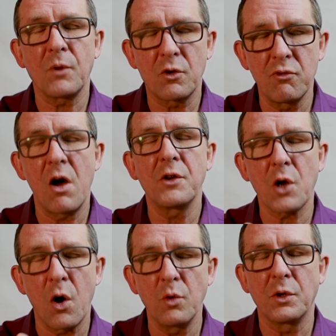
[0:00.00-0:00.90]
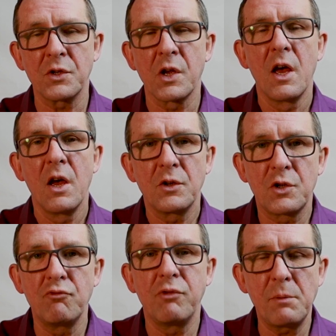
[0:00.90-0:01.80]
grant holders
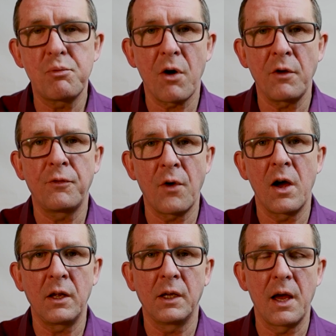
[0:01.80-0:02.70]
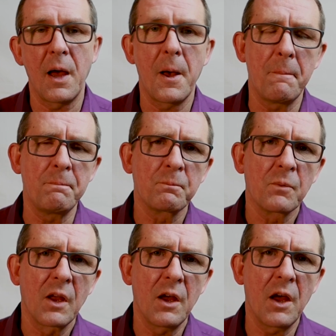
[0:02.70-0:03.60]
to reprofile
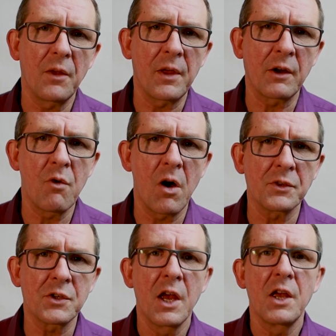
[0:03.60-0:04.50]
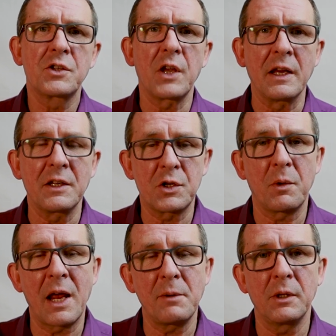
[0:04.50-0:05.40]
their grants to
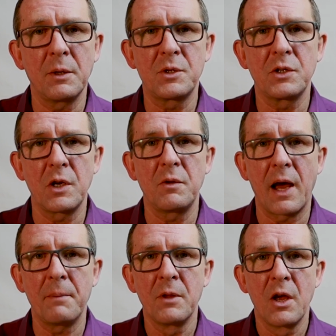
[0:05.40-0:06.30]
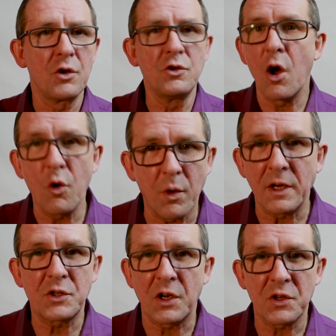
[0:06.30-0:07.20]
enable them to do that. No one
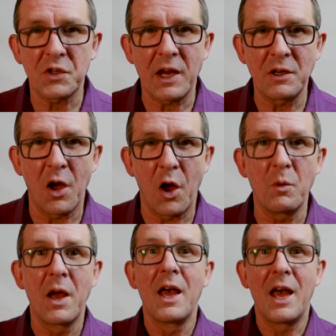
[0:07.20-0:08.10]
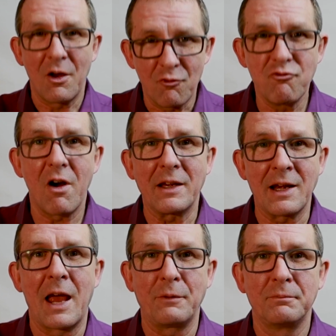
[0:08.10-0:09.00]
is going to say no right
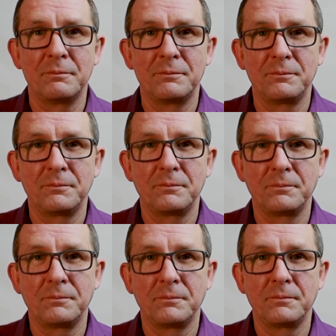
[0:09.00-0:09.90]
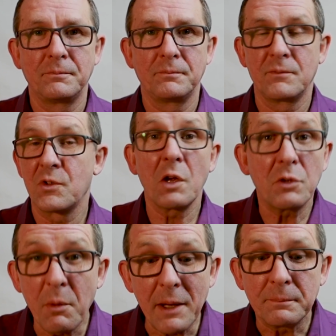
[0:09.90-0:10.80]
now. So
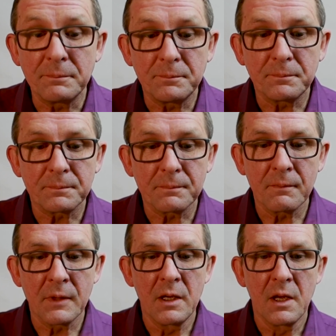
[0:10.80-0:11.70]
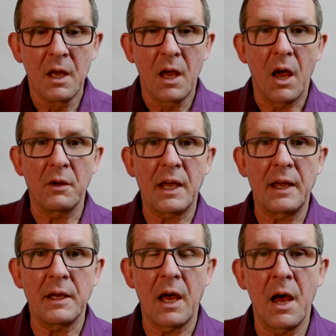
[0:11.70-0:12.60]
do it. Okay.